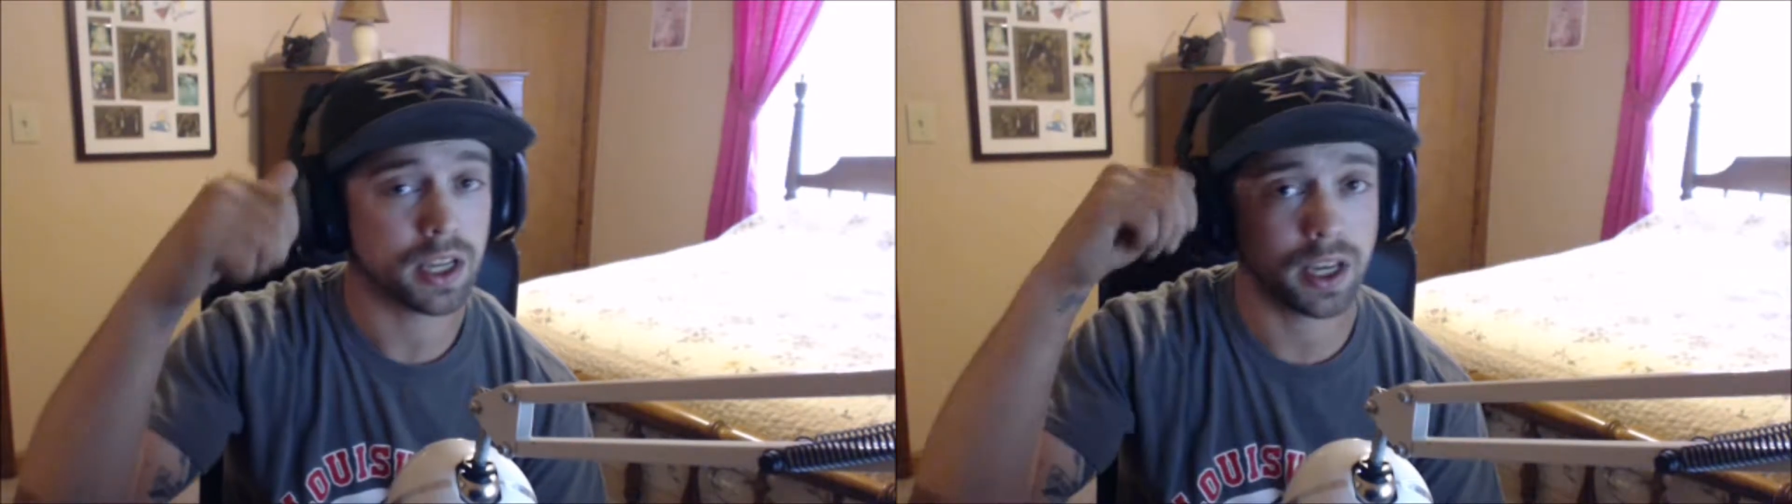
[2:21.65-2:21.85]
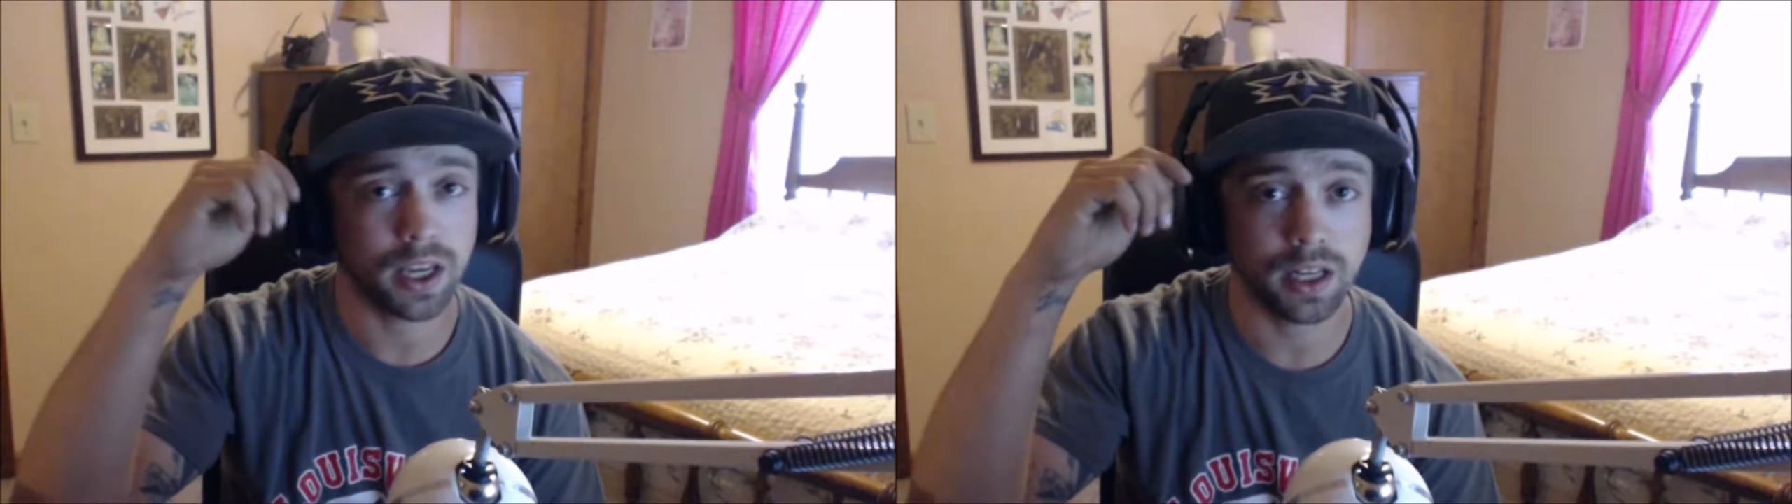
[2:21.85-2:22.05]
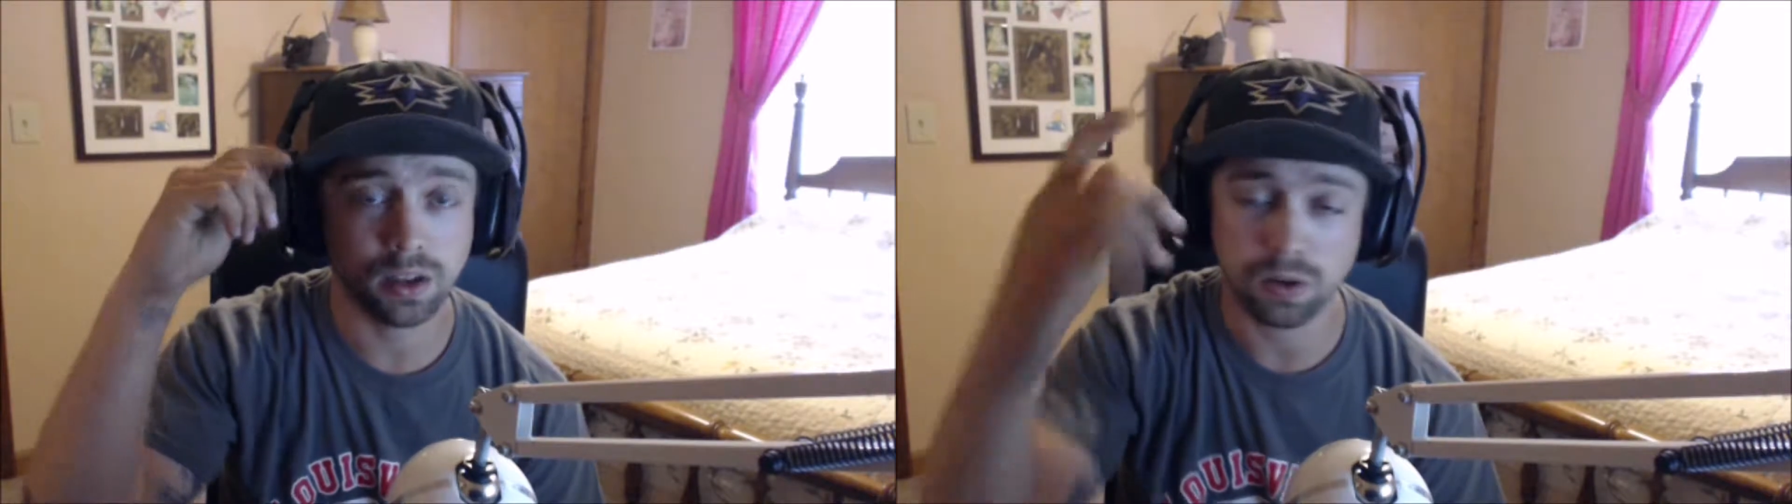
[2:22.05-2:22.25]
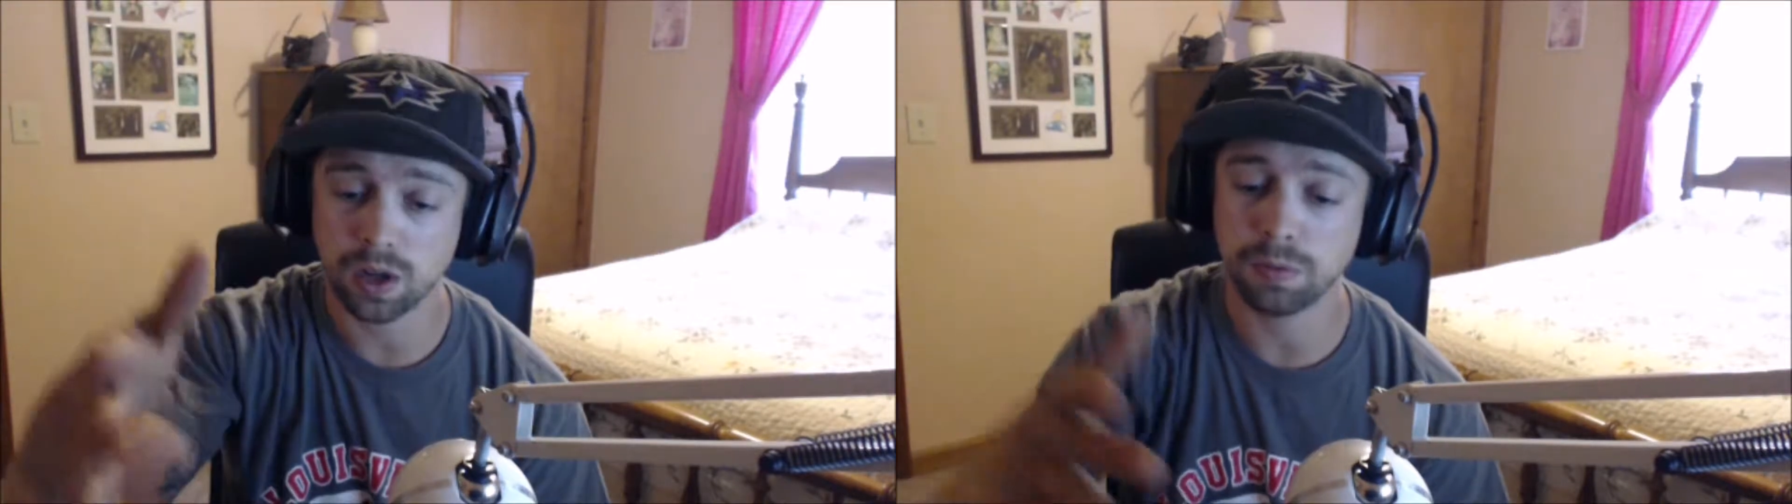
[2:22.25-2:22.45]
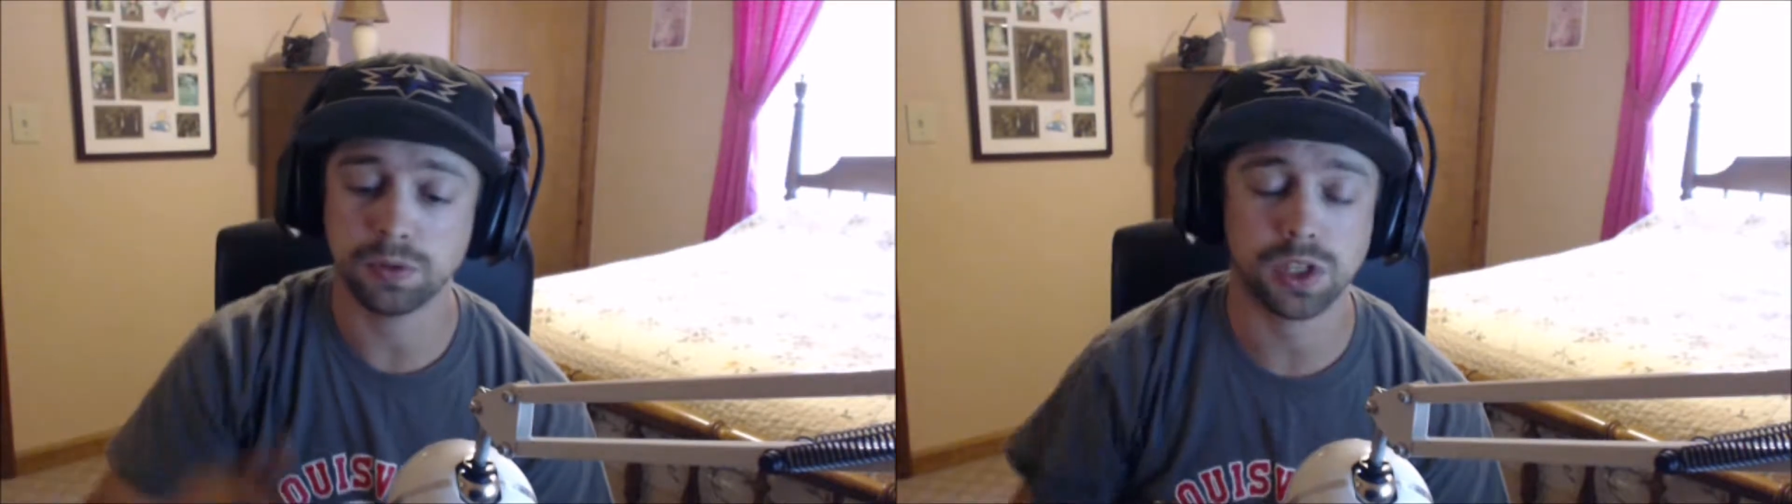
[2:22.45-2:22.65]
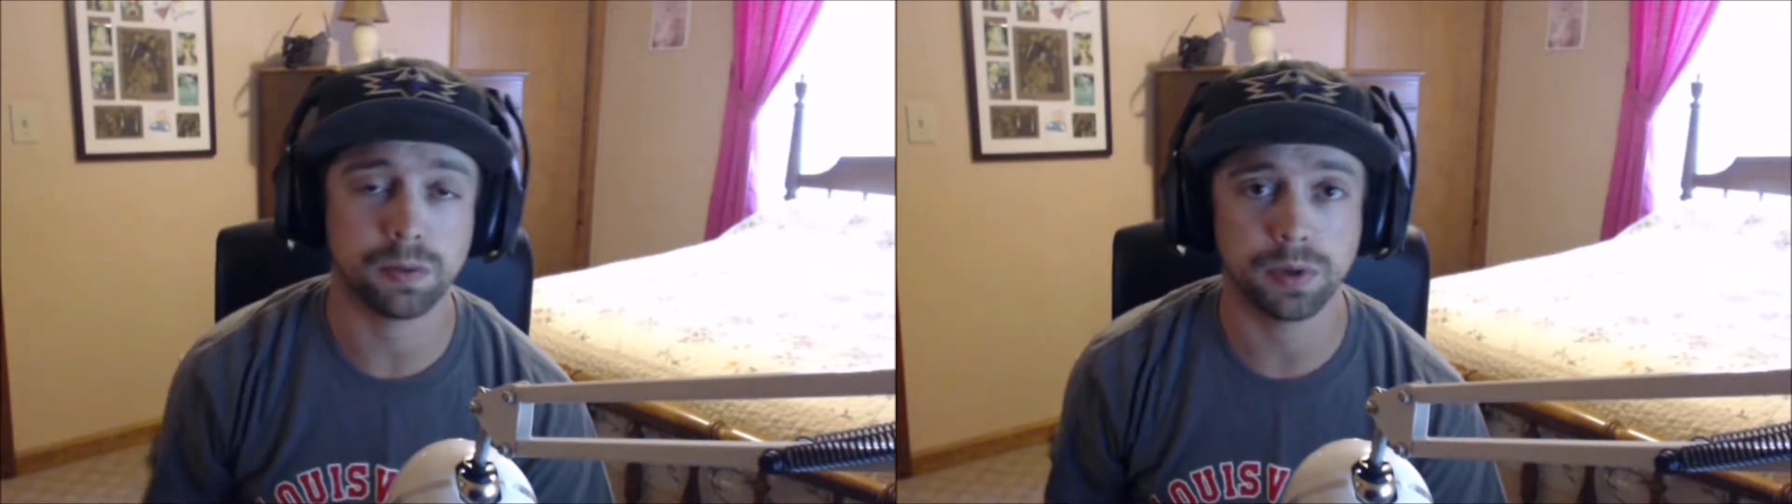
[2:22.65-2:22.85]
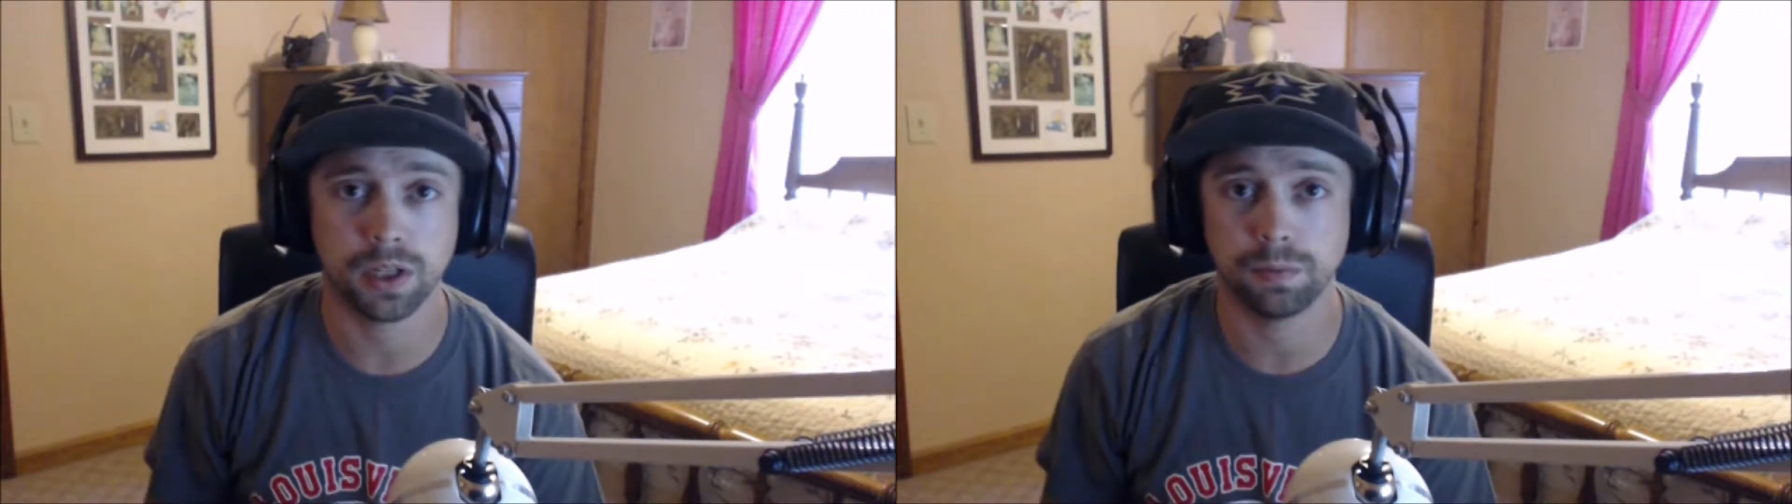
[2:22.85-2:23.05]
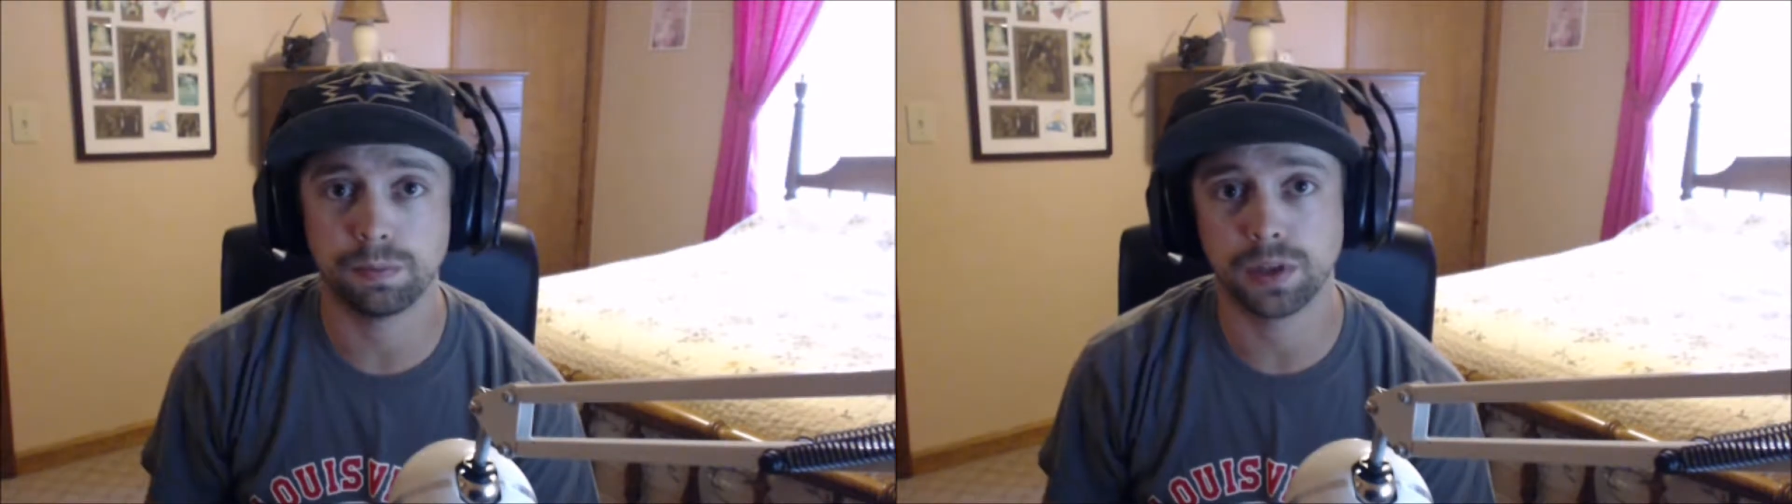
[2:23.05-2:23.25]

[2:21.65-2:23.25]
and you know I'm gonna try to bring